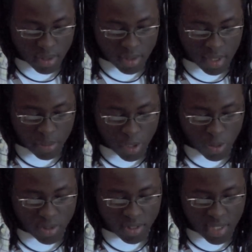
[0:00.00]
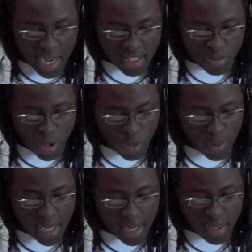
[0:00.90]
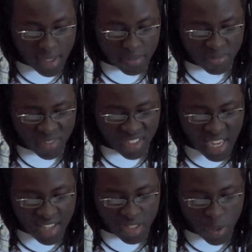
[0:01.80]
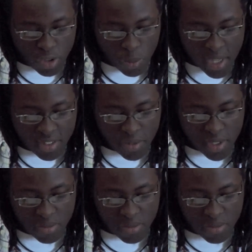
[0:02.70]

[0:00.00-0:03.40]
Some dudes inside smoke weed and decide to smoke the rest of